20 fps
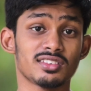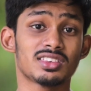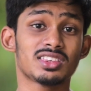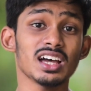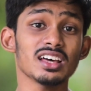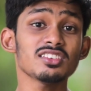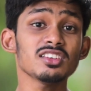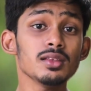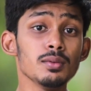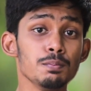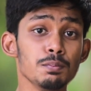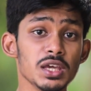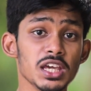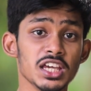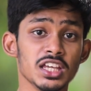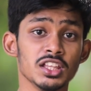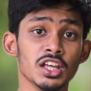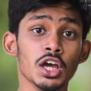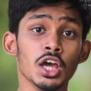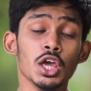Doesn't
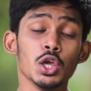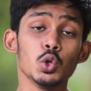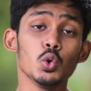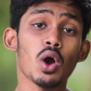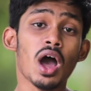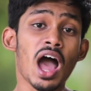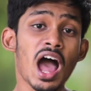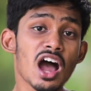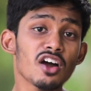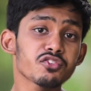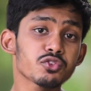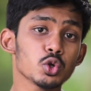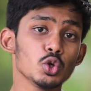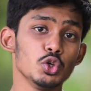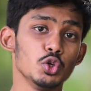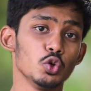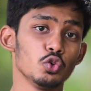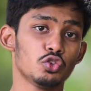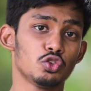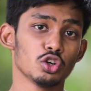mean you have to
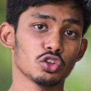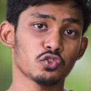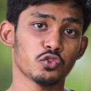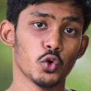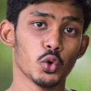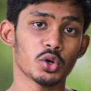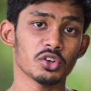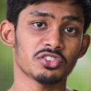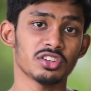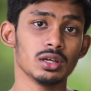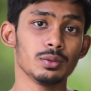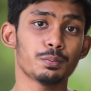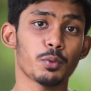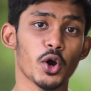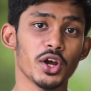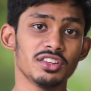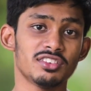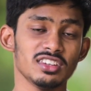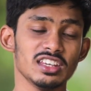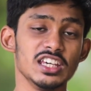use those focusing
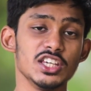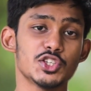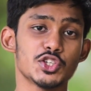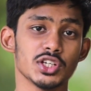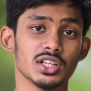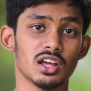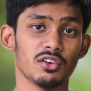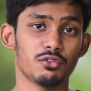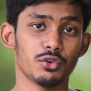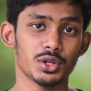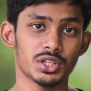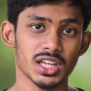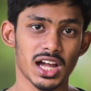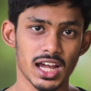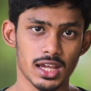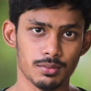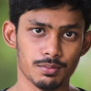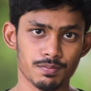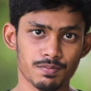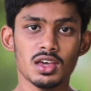points each and every
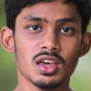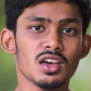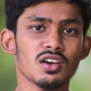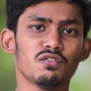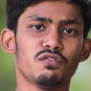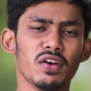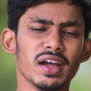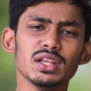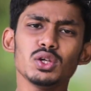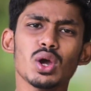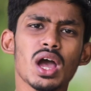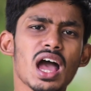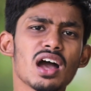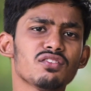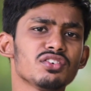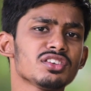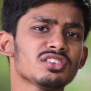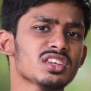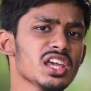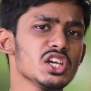time. When you
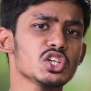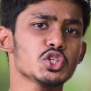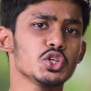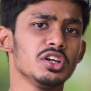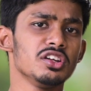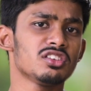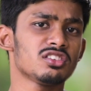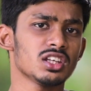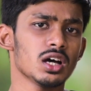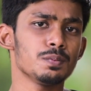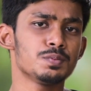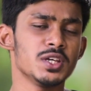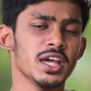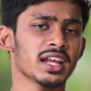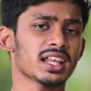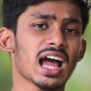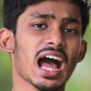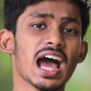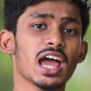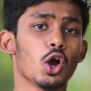have a stationary
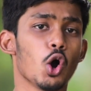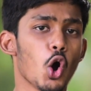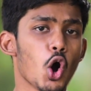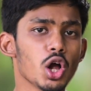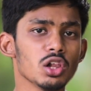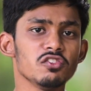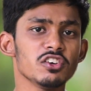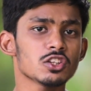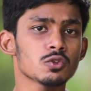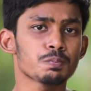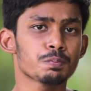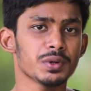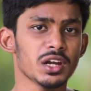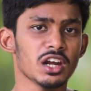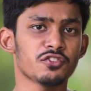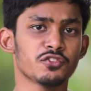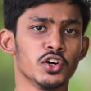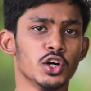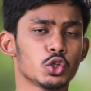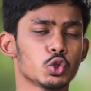subject, I always
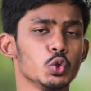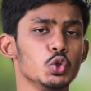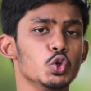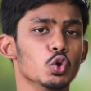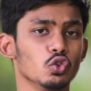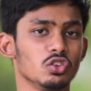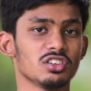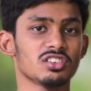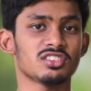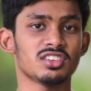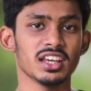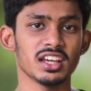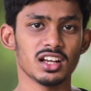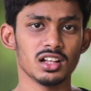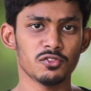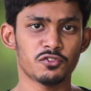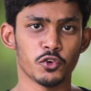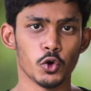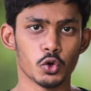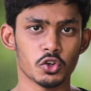prefer to use a
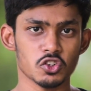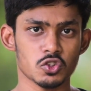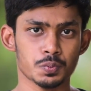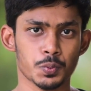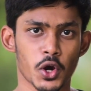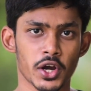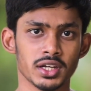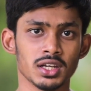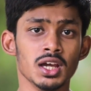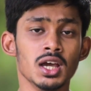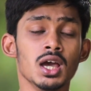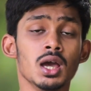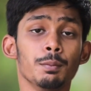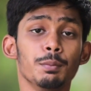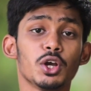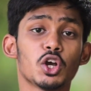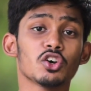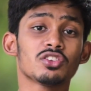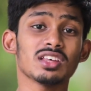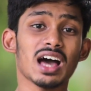single focus point
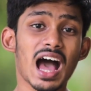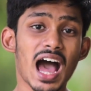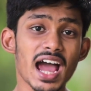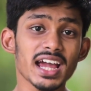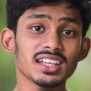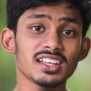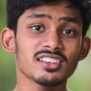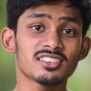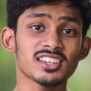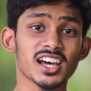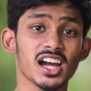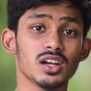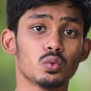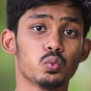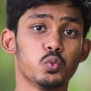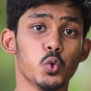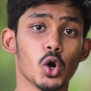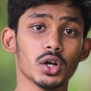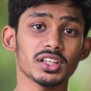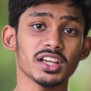because I decide
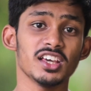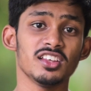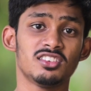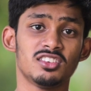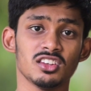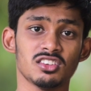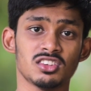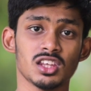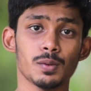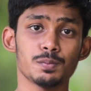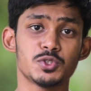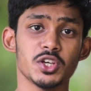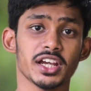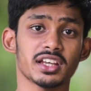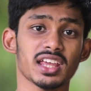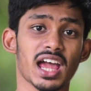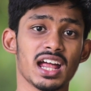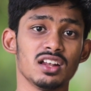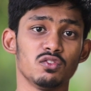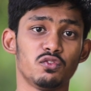what is the
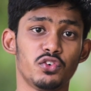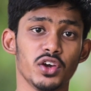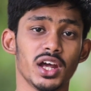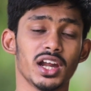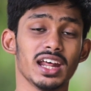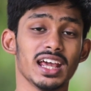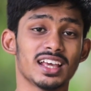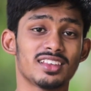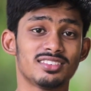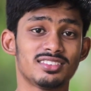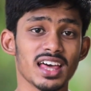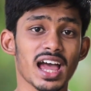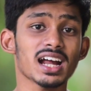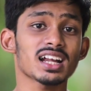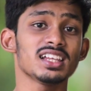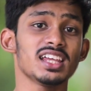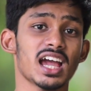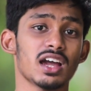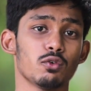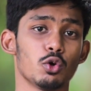subject and where
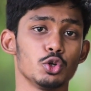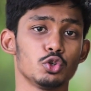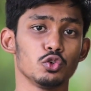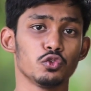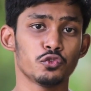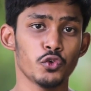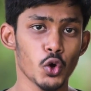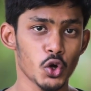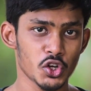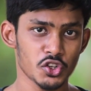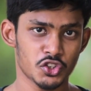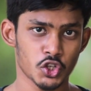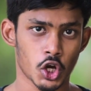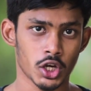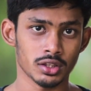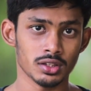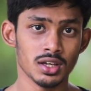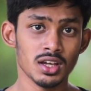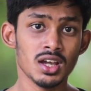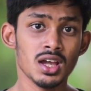exactly I want to focus
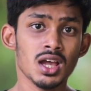on.